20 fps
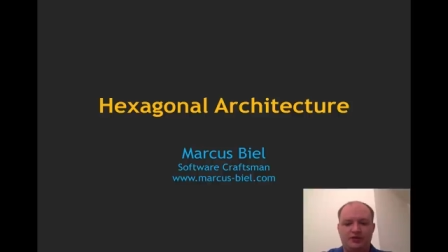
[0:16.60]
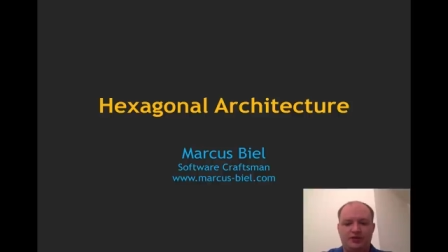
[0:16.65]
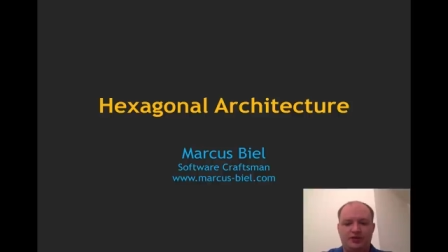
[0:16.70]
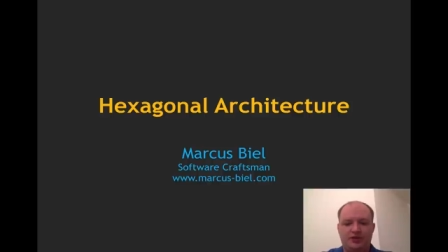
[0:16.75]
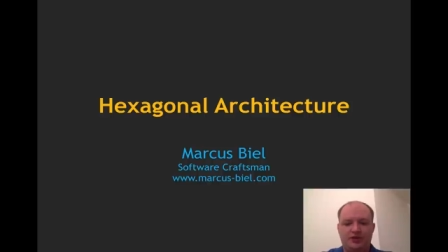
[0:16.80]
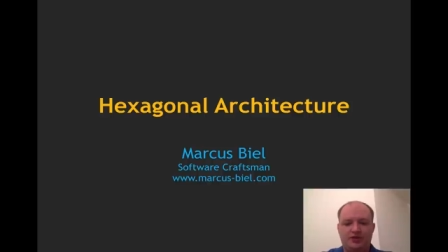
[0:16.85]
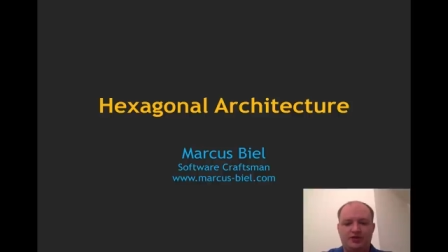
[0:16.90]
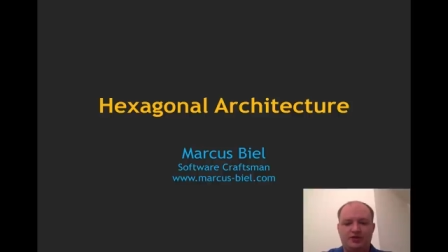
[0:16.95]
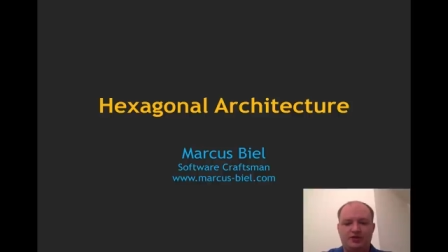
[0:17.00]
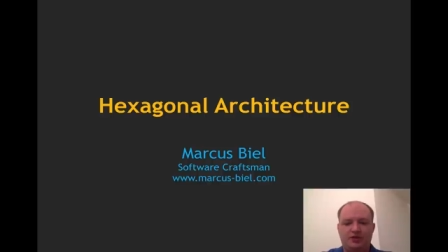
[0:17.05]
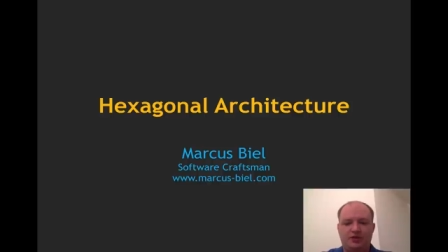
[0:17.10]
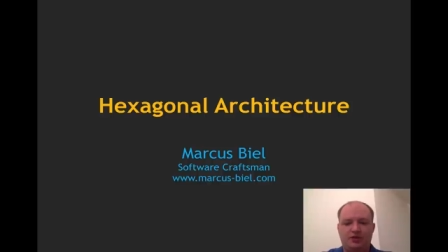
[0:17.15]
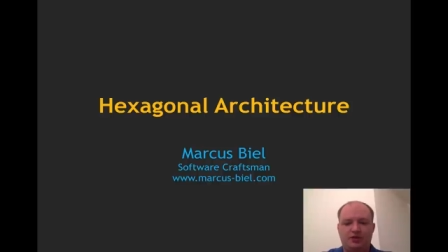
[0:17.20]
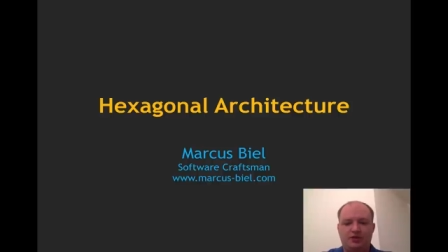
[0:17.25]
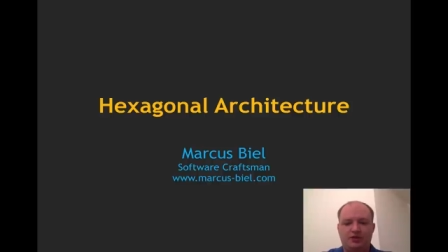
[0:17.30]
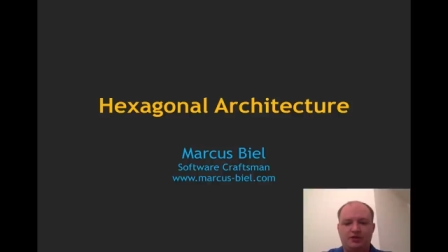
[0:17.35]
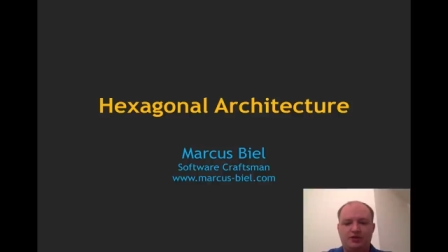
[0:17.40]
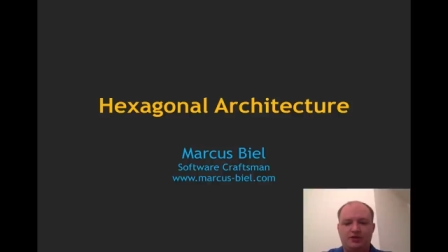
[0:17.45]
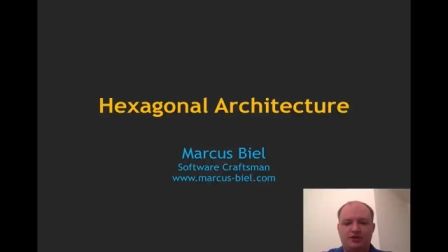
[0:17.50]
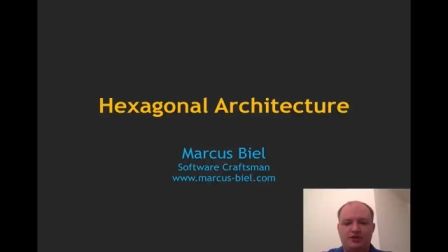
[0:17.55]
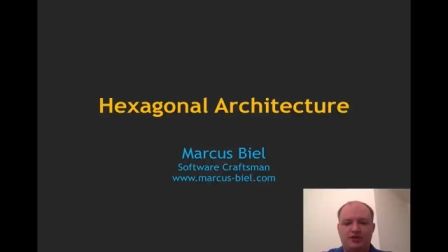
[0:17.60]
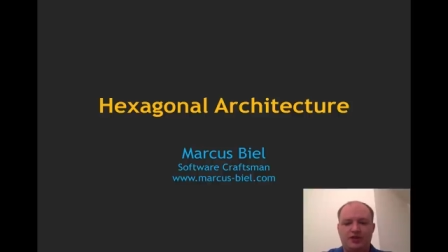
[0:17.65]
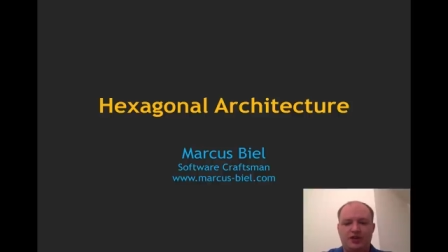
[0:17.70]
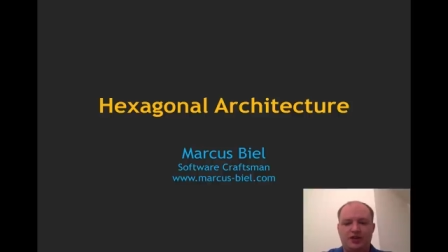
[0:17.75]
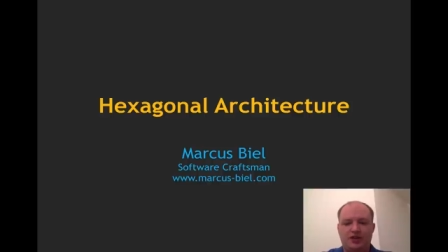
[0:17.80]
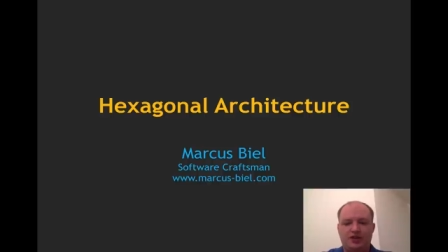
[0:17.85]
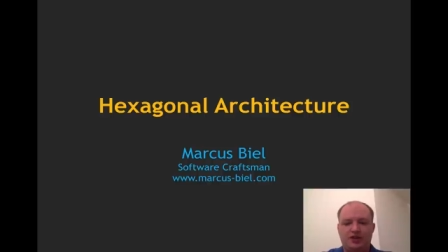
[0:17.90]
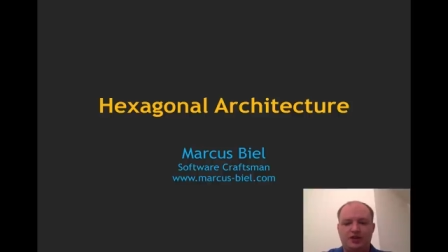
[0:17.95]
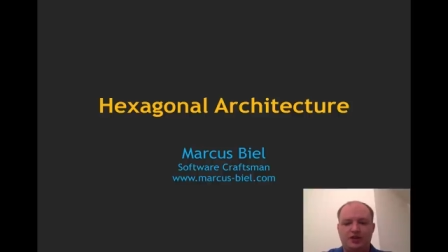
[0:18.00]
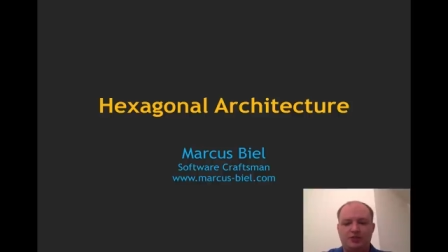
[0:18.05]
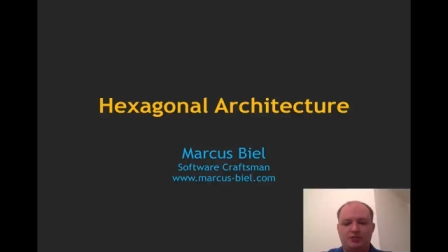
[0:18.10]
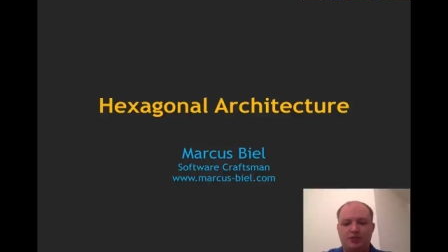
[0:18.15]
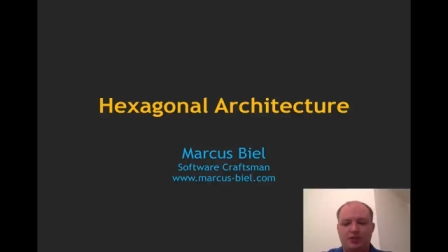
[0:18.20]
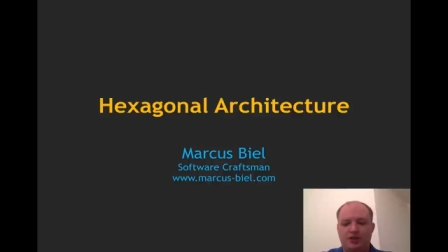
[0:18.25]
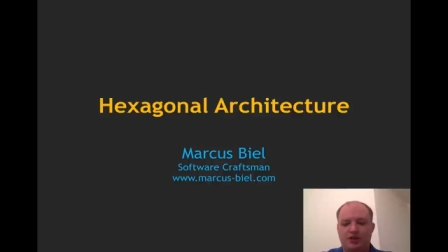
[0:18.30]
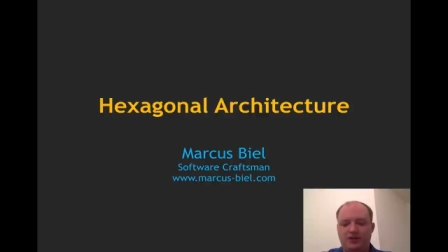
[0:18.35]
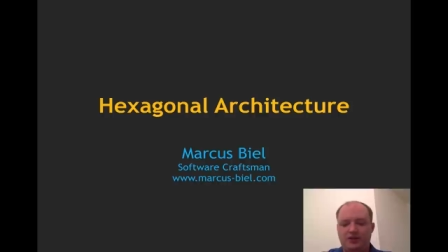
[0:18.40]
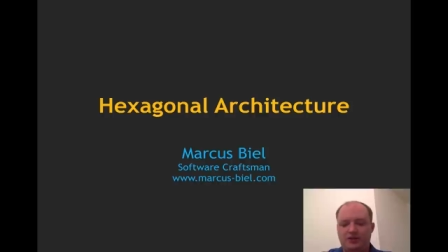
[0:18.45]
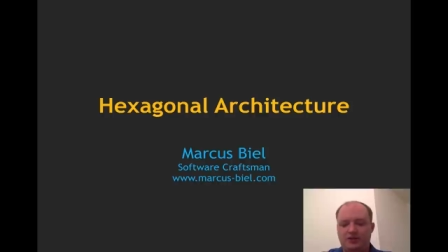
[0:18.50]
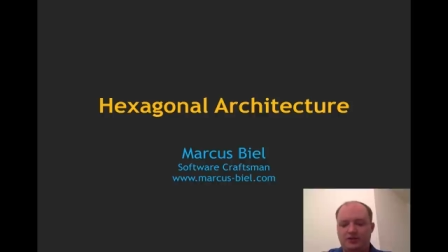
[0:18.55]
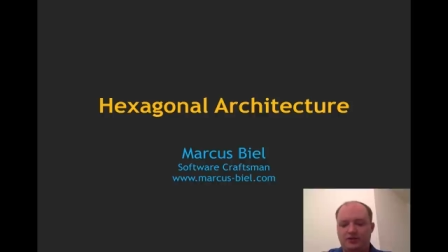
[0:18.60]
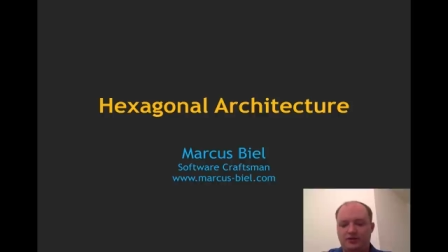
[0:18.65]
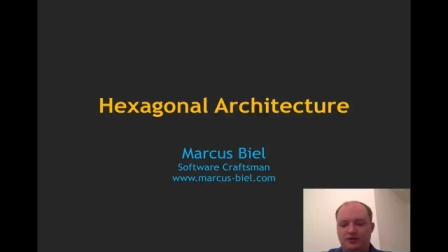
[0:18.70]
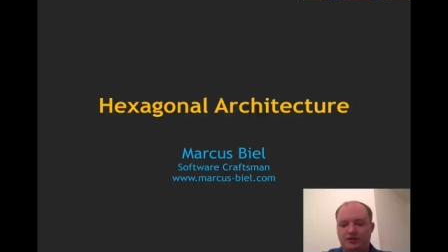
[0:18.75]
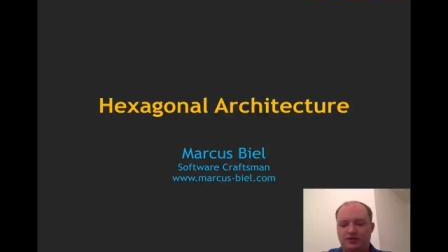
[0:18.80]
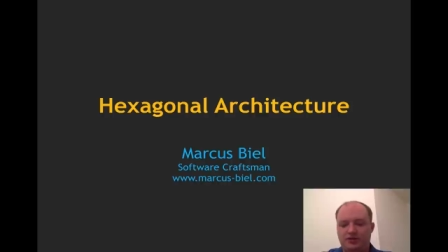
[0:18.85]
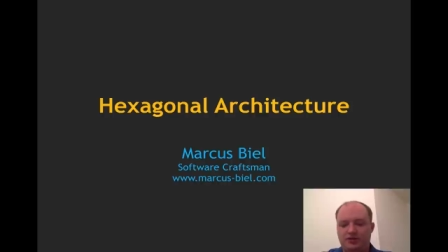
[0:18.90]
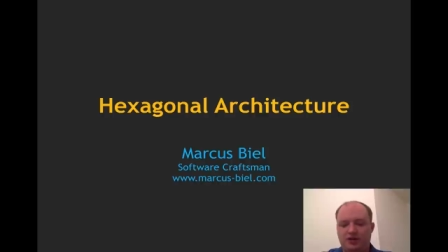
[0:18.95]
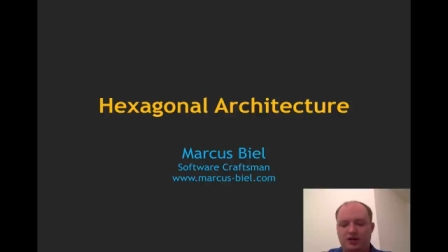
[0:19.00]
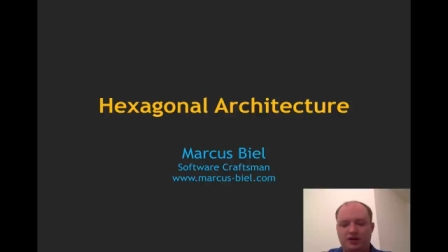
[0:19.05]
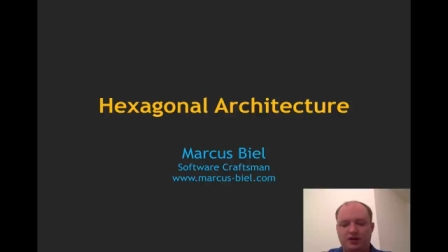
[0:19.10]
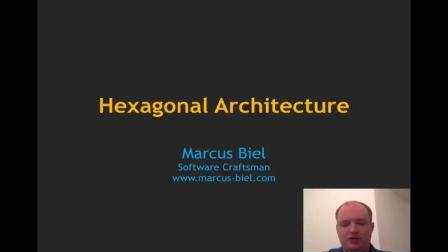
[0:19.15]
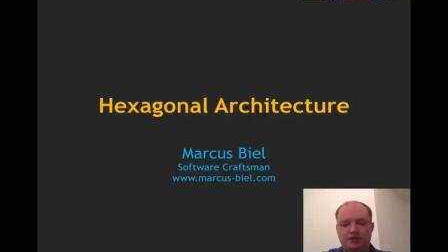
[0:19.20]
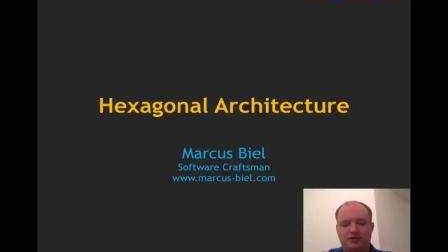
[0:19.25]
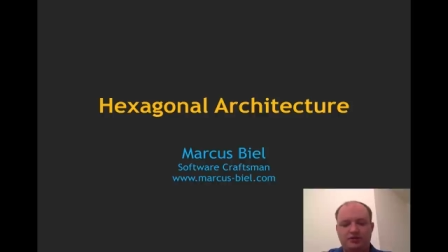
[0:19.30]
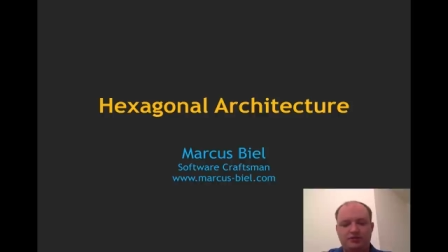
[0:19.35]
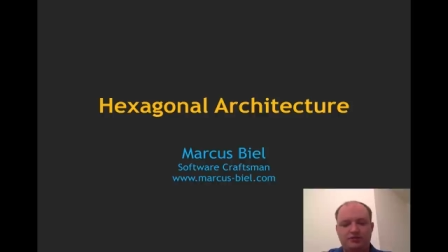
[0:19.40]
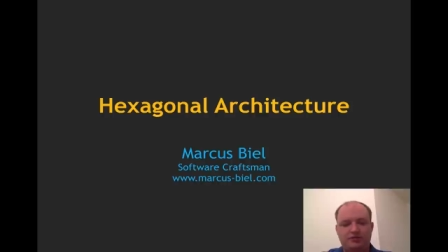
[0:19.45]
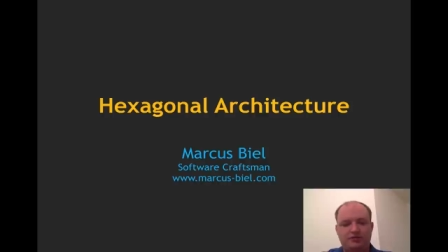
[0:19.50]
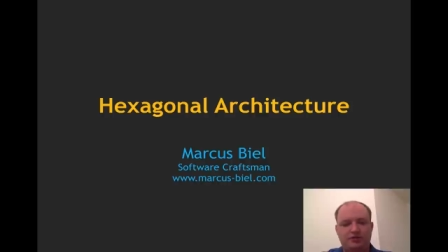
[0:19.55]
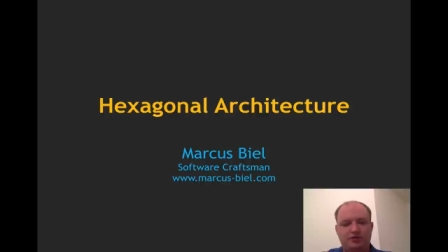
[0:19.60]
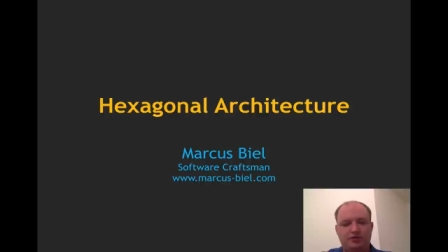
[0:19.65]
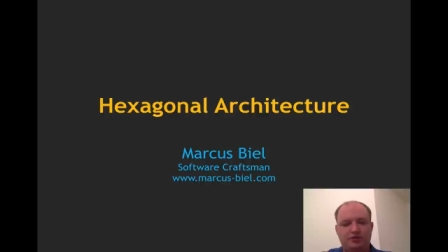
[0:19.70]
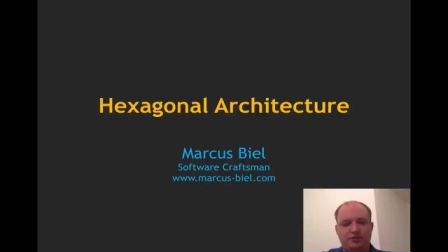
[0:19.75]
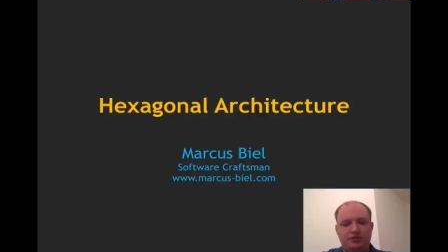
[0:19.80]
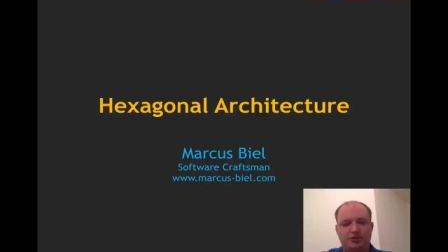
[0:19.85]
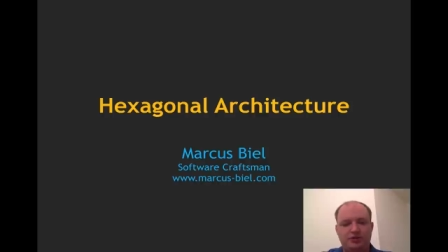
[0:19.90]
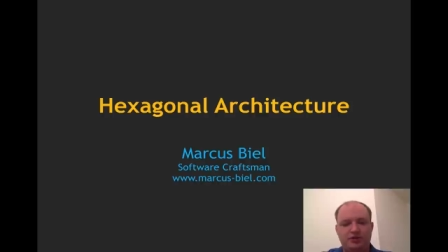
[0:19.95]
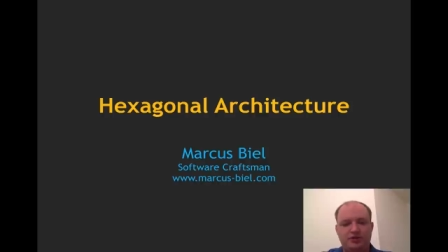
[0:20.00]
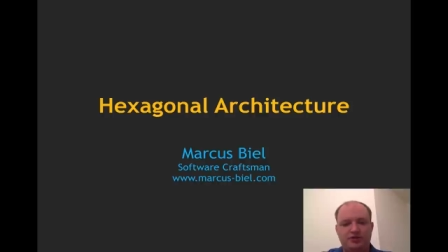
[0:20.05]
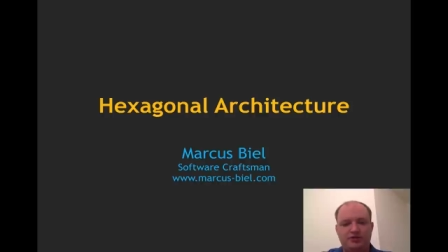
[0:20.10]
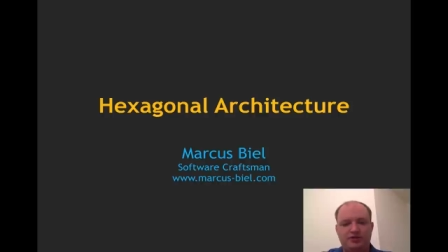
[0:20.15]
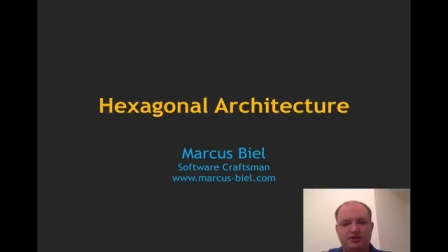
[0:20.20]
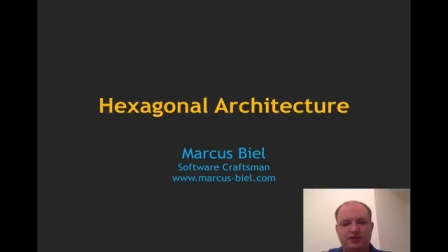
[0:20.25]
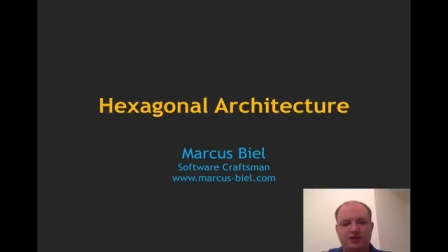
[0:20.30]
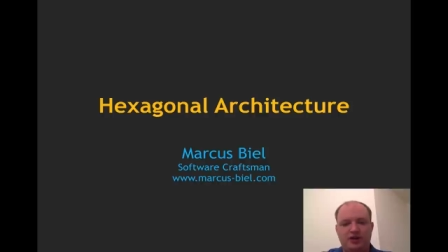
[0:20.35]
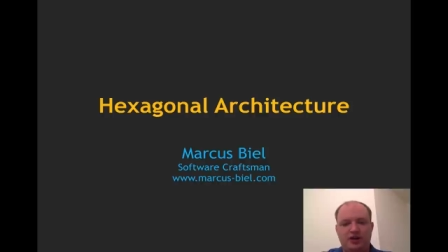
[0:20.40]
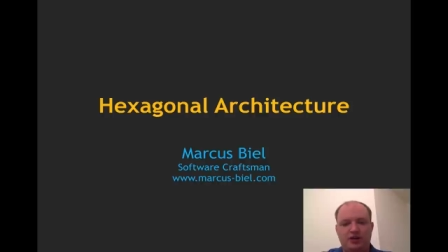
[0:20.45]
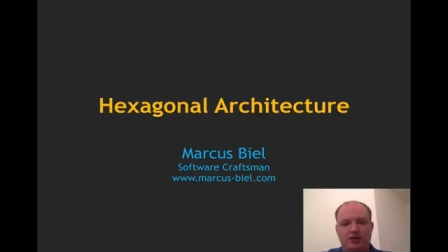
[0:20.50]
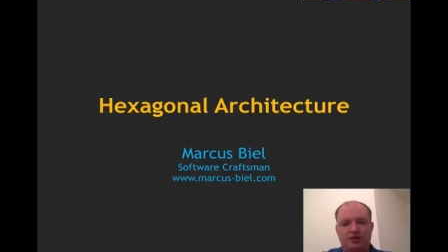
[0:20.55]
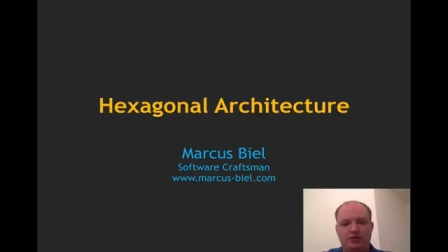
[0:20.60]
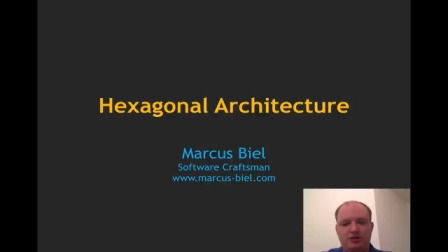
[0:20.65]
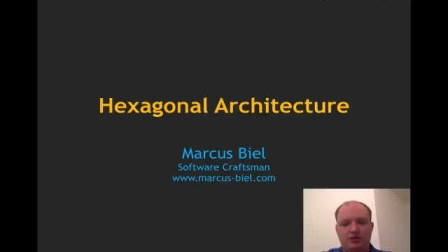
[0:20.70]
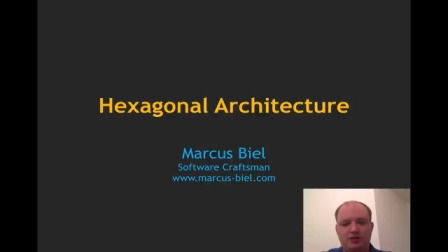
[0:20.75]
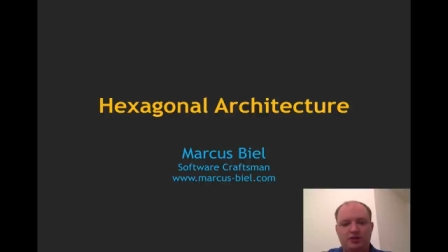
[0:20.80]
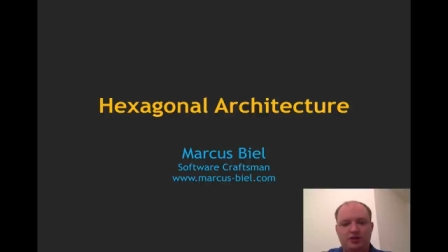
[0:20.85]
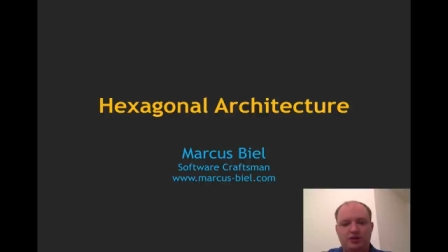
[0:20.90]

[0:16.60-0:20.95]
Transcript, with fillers: This talk is actually based on a talk from Chris Fidao,